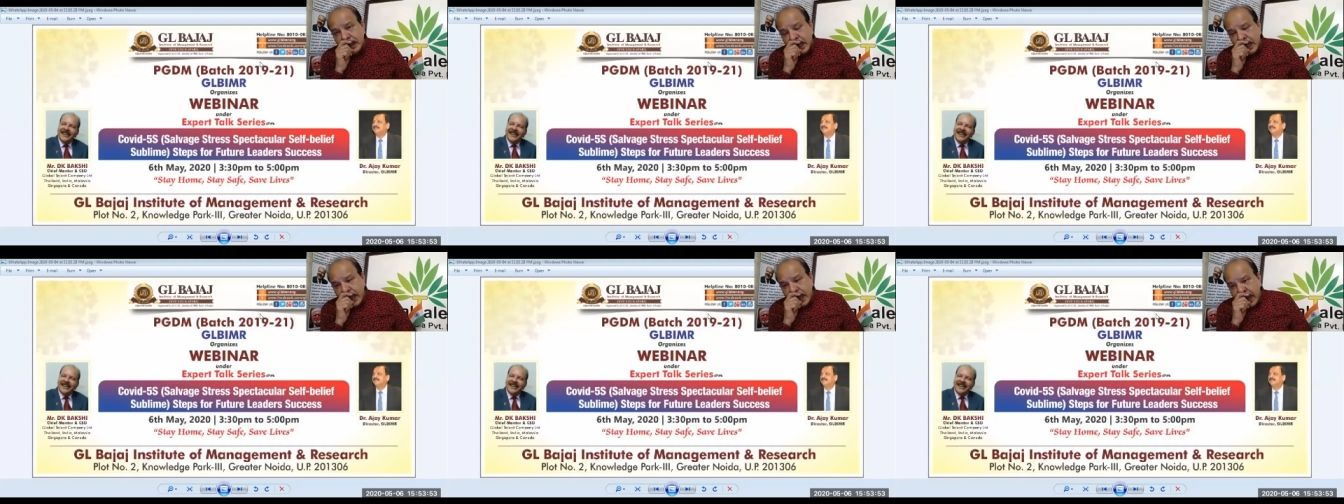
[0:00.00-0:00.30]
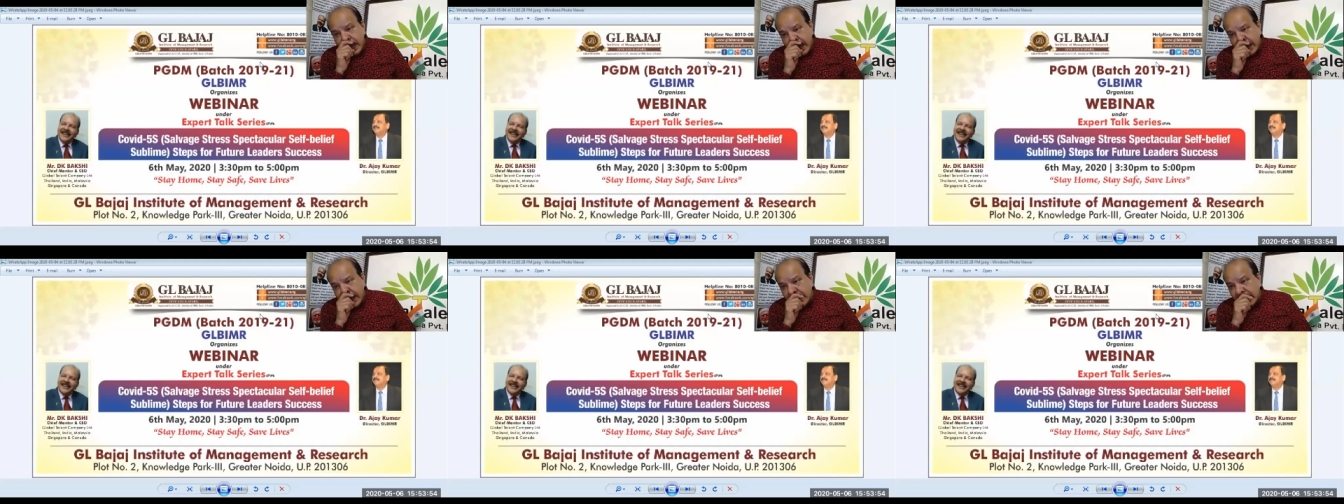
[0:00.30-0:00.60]

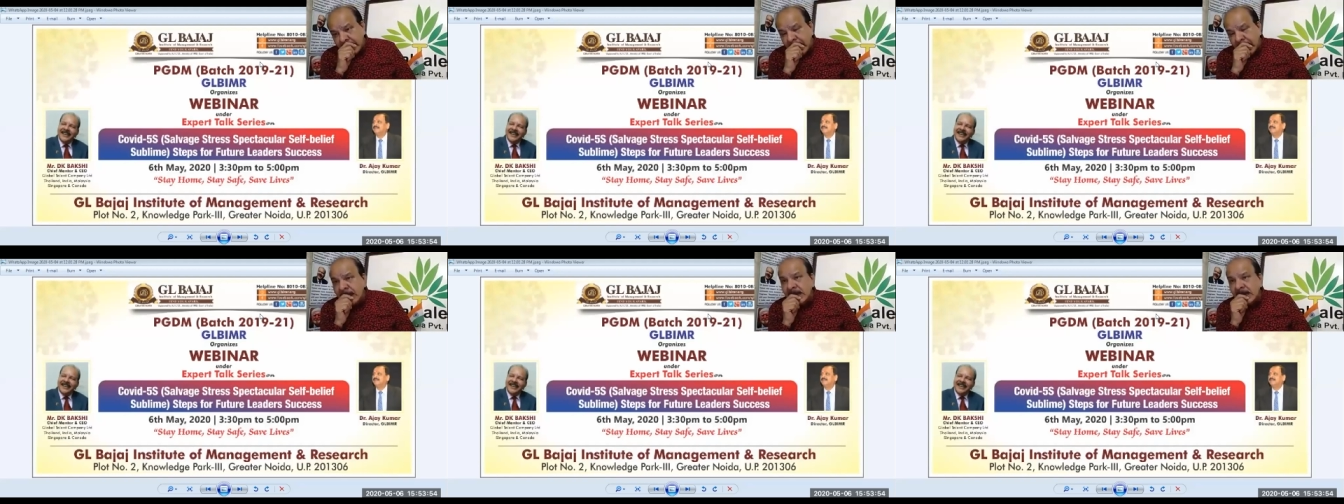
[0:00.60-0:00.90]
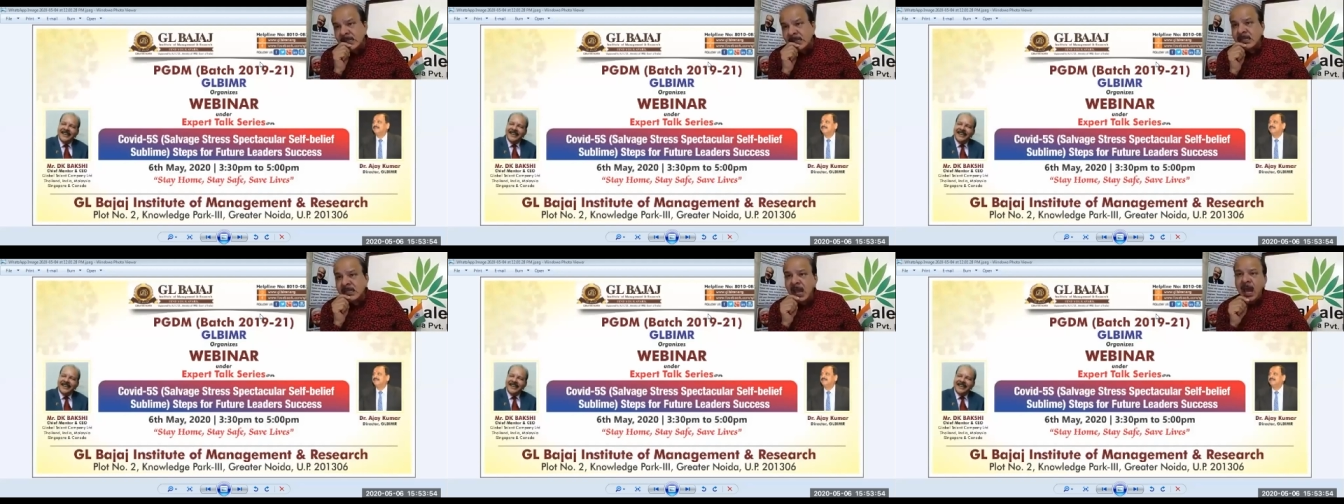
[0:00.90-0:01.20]
and
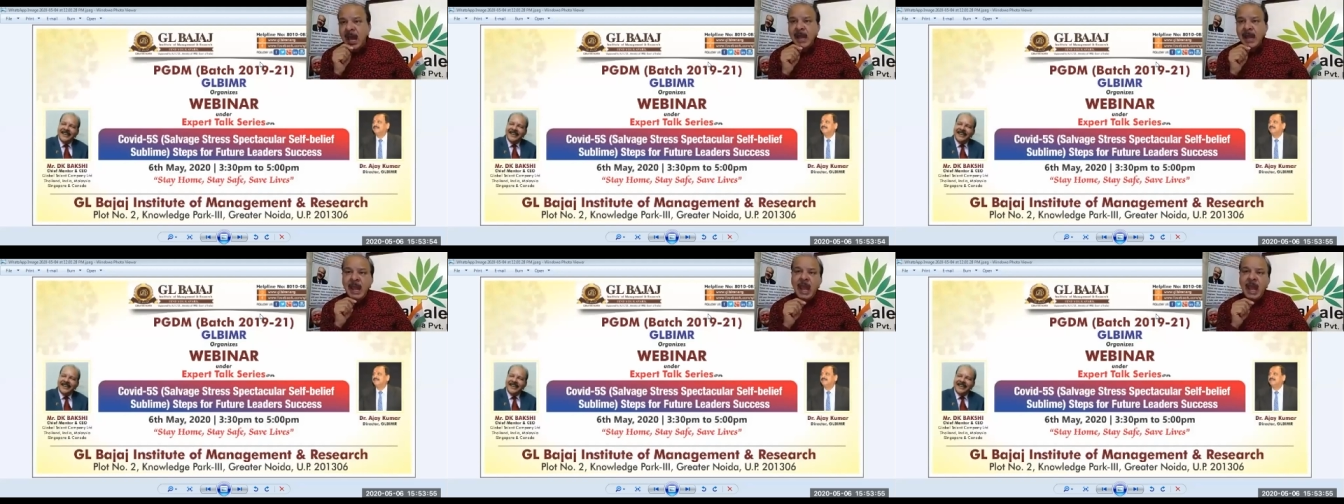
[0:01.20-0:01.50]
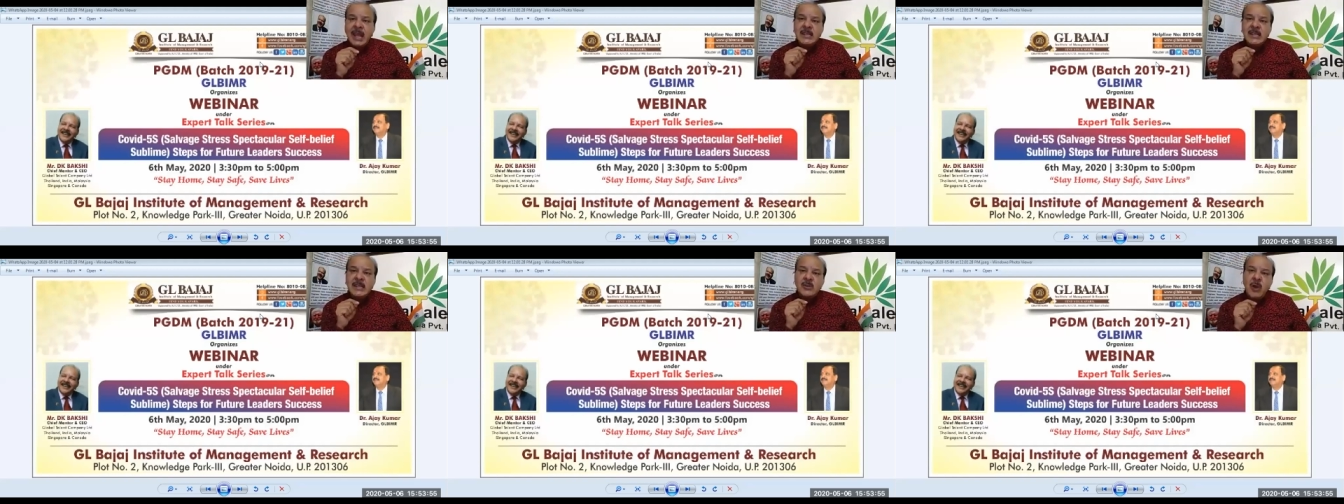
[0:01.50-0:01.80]
Youngistan
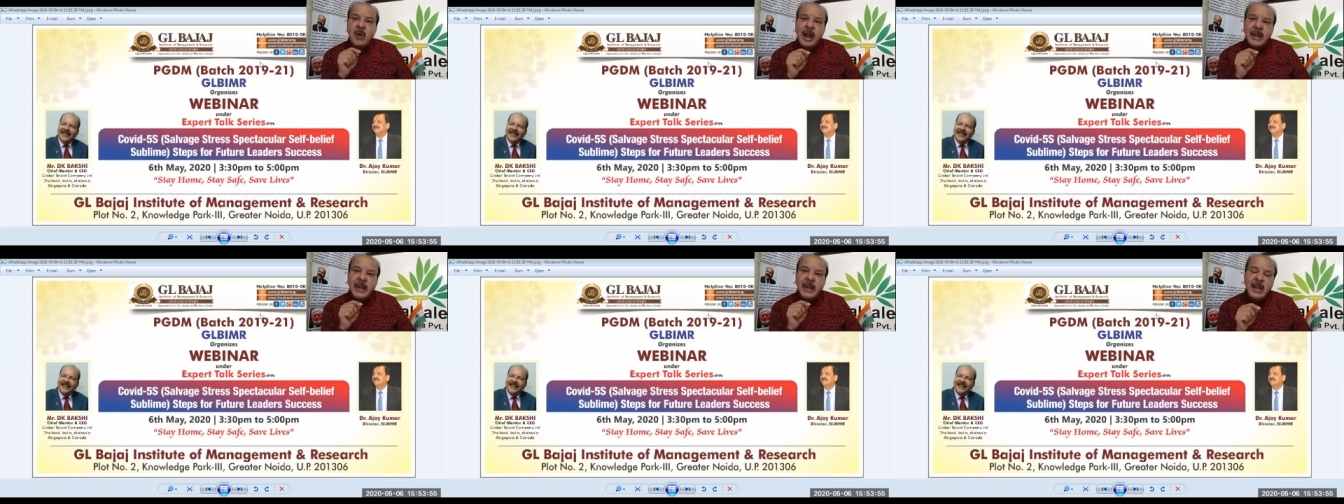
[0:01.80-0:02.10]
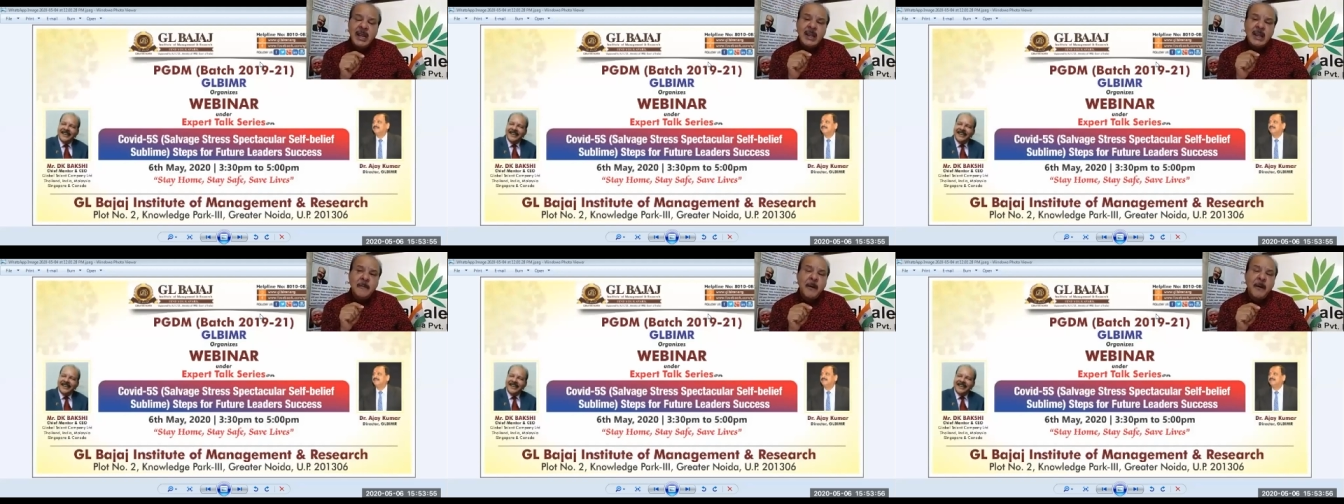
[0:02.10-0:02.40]
has to
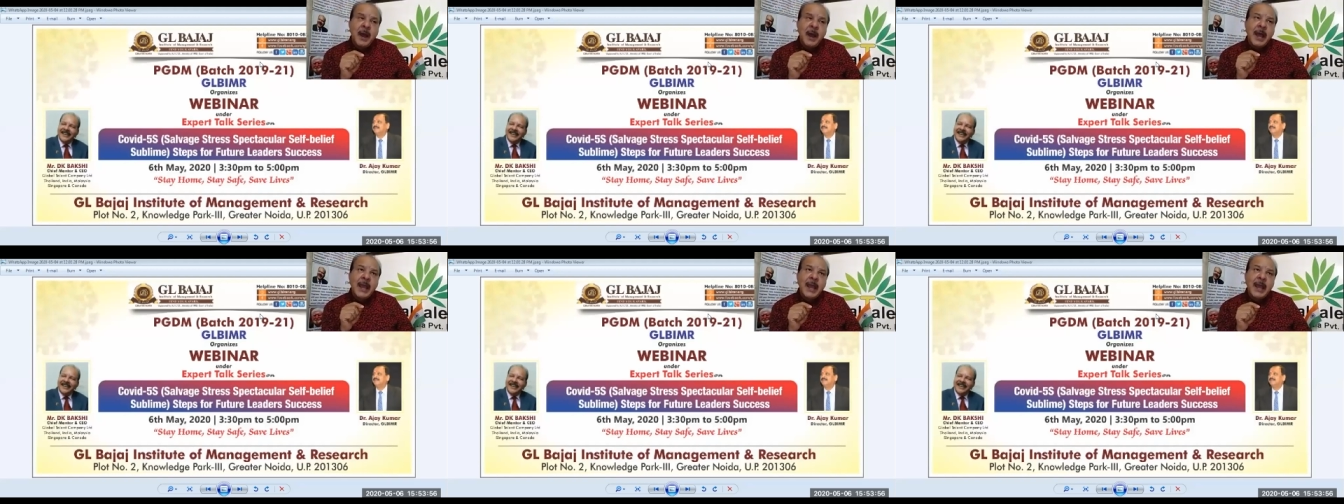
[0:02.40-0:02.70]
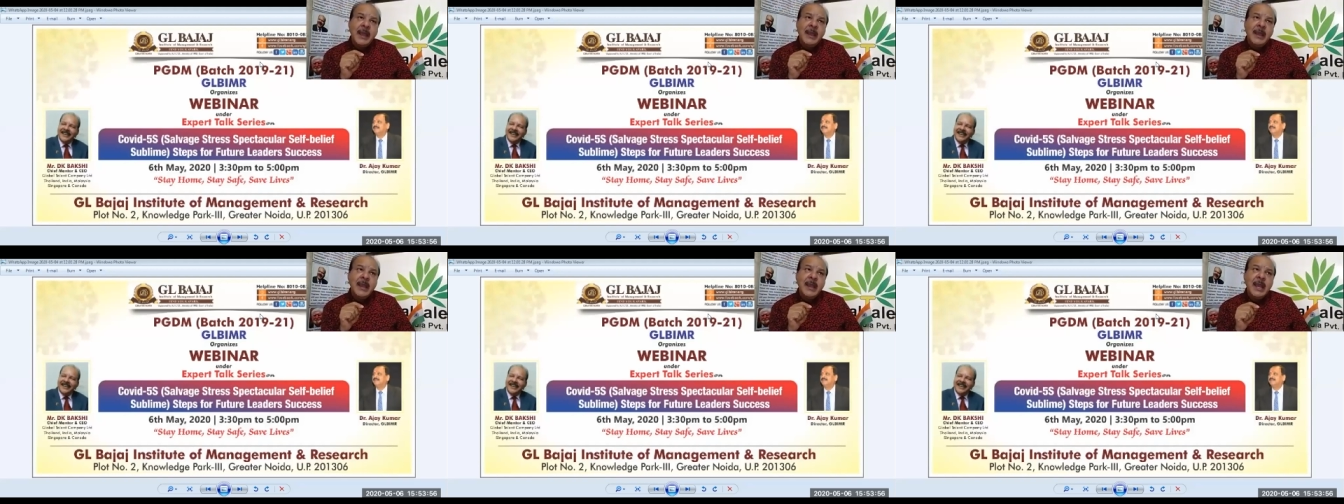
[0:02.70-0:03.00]
identify,
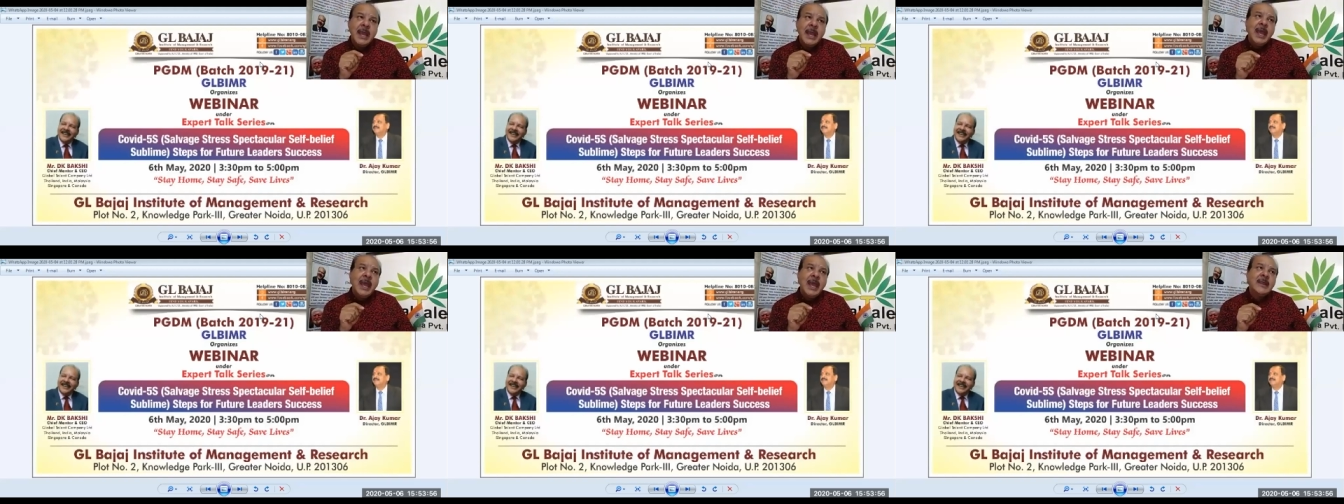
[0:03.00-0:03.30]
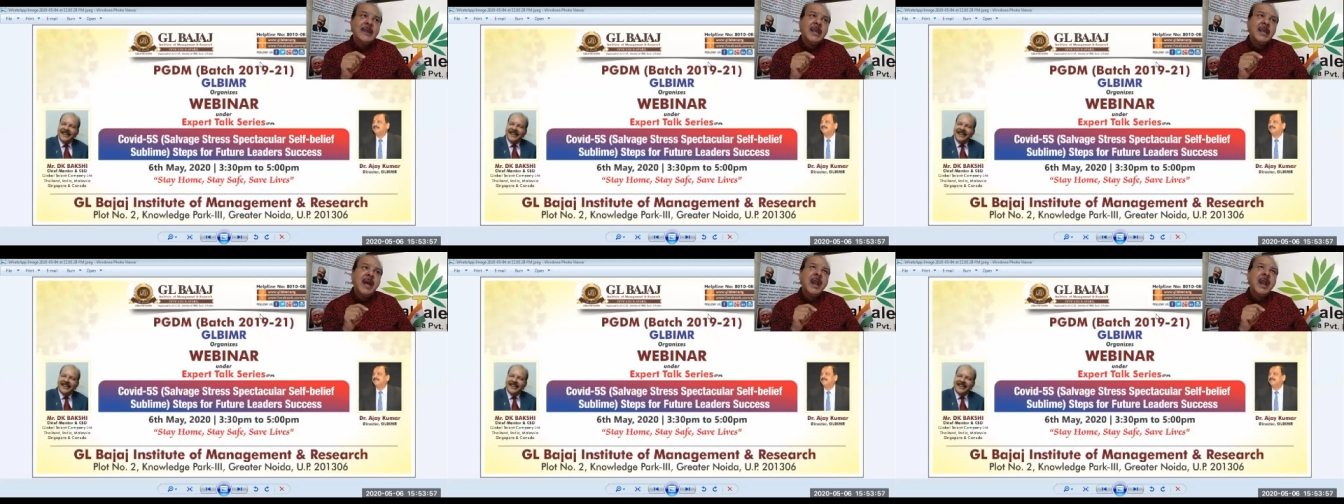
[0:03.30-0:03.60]

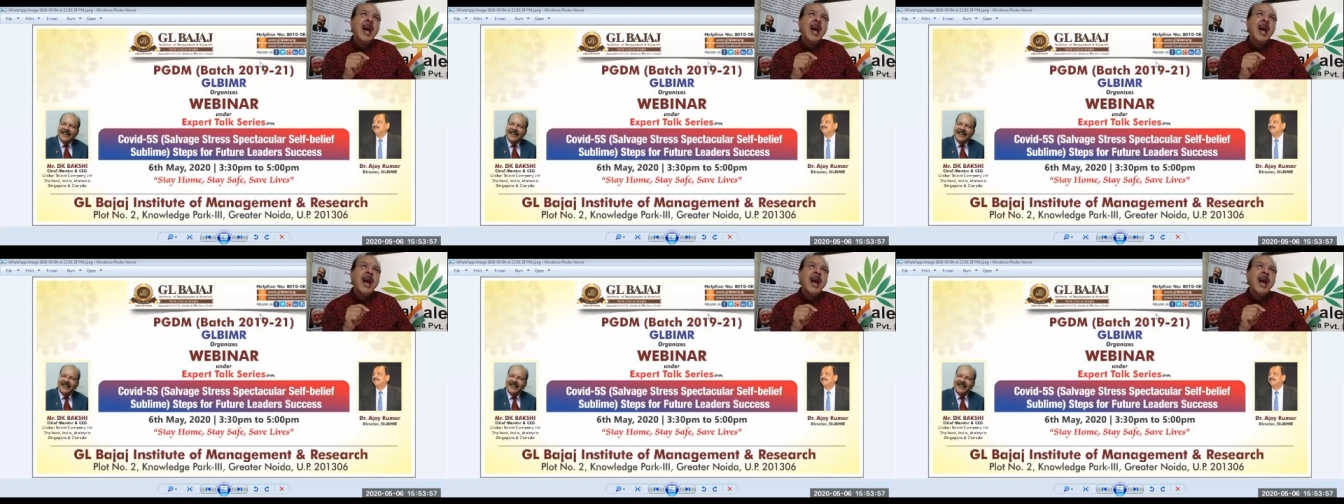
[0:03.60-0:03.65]
hey, there